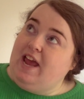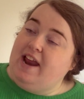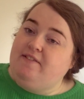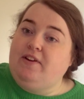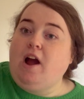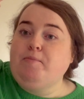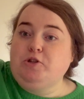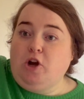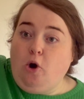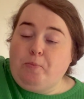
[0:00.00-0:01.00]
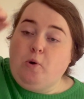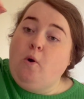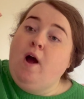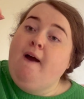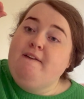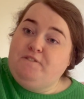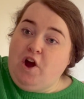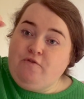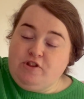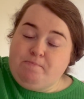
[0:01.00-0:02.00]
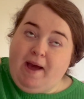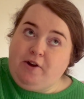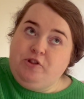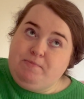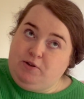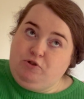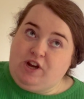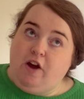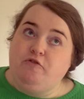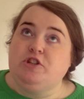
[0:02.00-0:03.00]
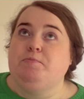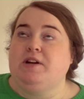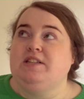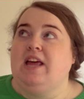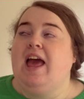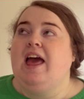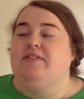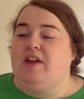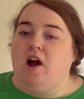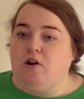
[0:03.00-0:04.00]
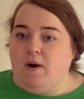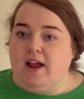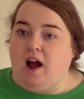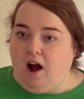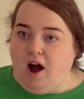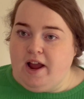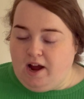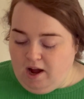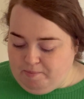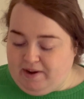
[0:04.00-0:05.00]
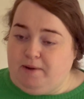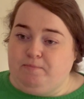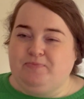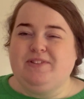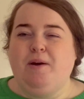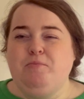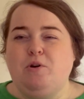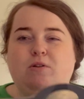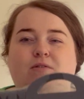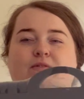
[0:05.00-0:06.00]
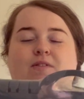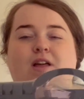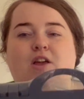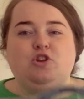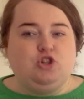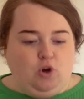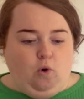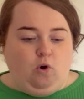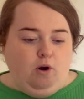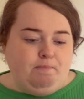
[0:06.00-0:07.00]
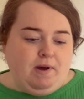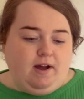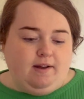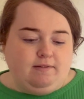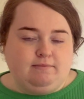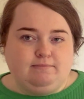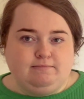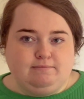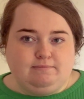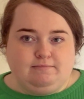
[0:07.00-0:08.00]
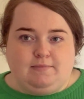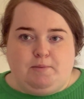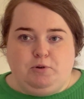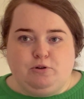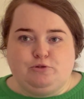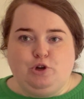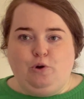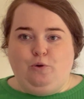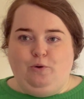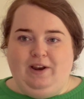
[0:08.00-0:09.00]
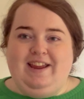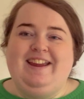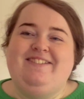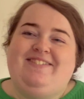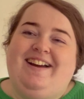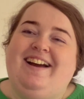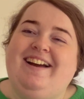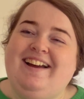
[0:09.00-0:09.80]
anything up the top or further at the back on the middle shelf just because they are quite high up and I'm not short, but I'm not tall either.